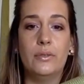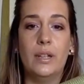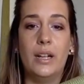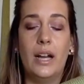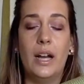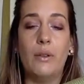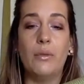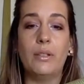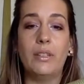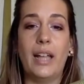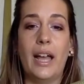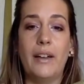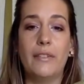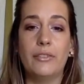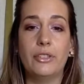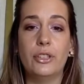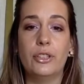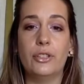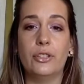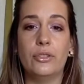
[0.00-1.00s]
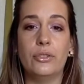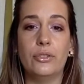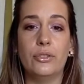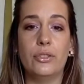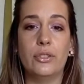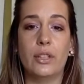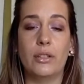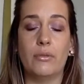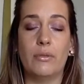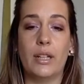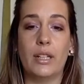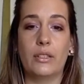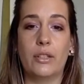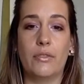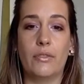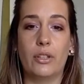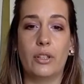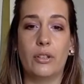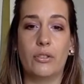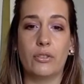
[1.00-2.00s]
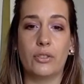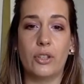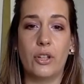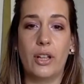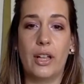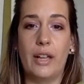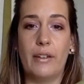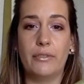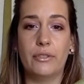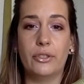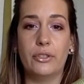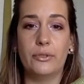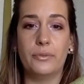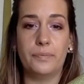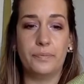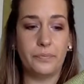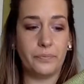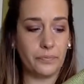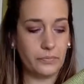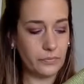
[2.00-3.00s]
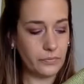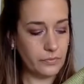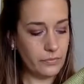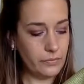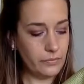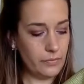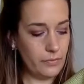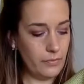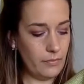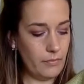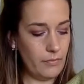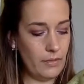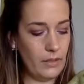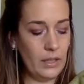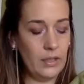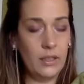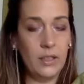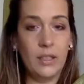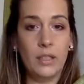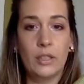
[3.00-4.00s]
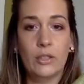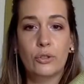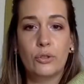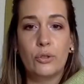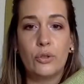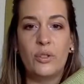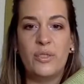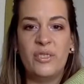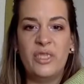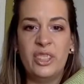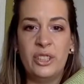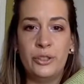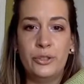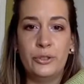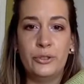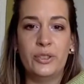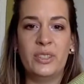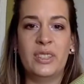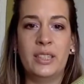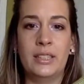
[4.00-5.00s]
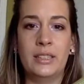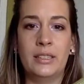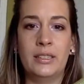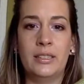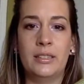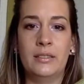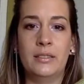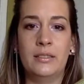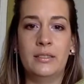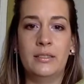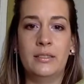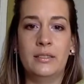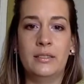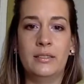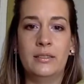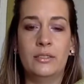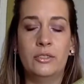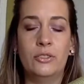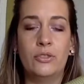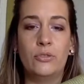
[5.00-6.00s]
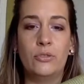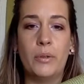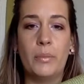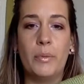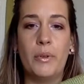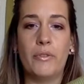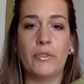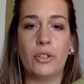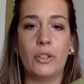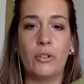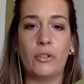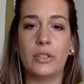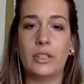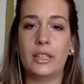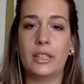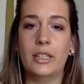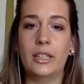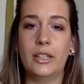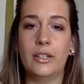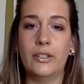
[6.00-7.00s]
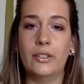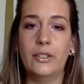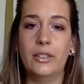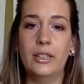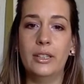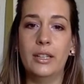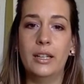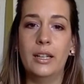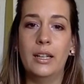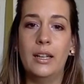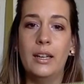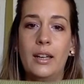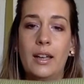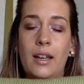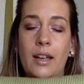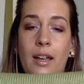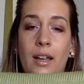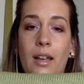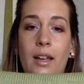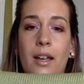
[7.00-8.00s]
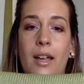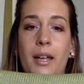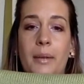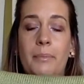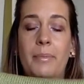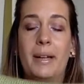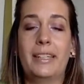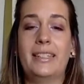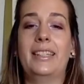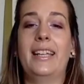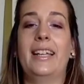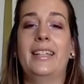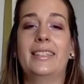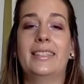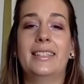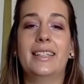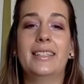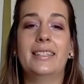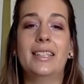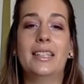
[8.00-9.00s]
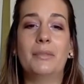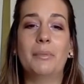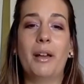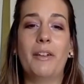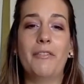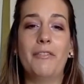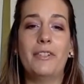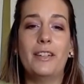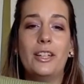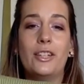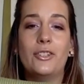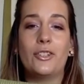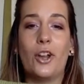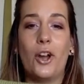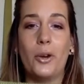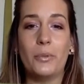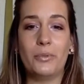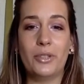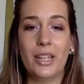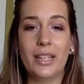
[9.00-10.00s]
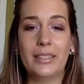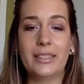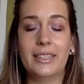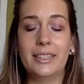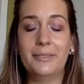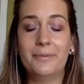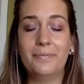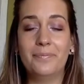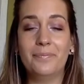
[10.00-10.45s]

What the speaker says: I will have to use the rest of the yarn, so I'll have to sort of lose this strip of yarn here. But yes, this is my finished object.